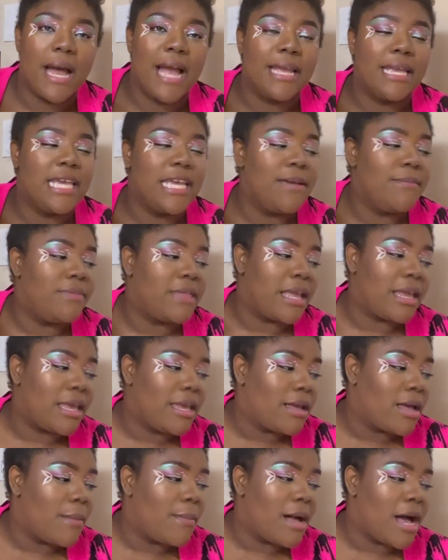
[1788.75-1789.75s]
I keep
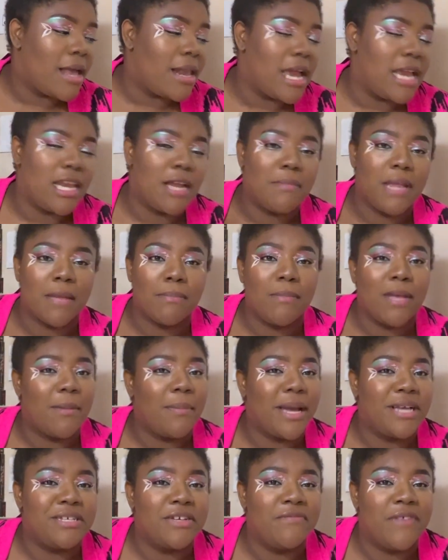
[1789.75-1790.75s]
thinking about it and I'm like,
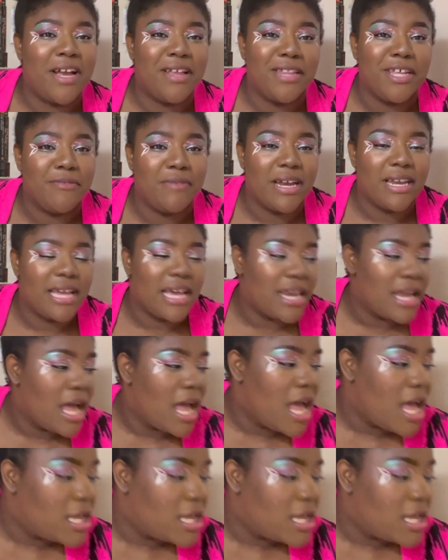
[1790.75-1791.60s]
maybe I should finally read it.